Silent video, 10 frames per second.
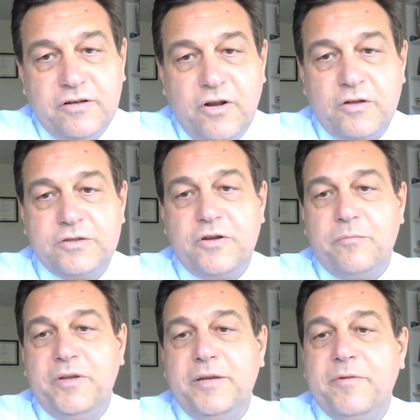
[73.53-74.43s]
Not
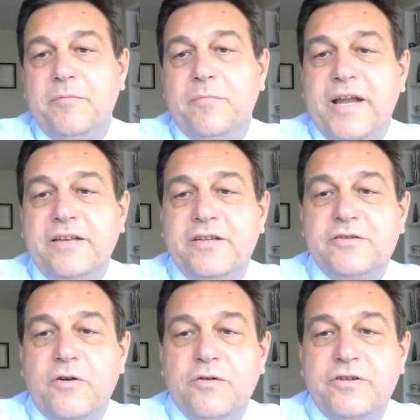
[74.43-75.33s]
So Minimal Brain
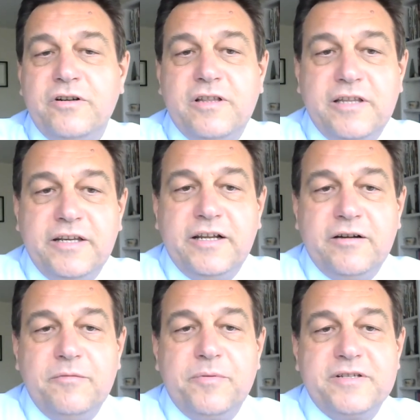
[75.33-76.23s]
Disorder,
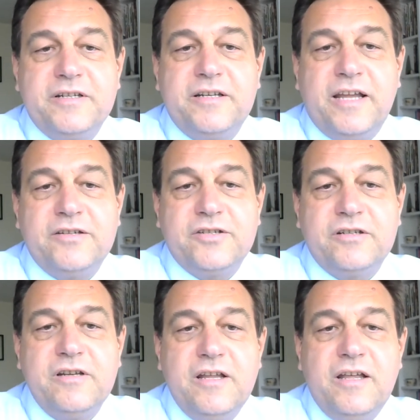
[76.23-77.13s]
Clinical
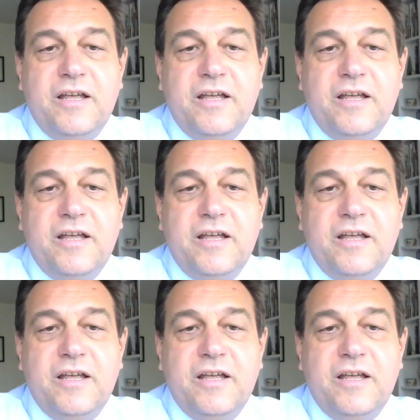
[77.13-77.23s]
Presentation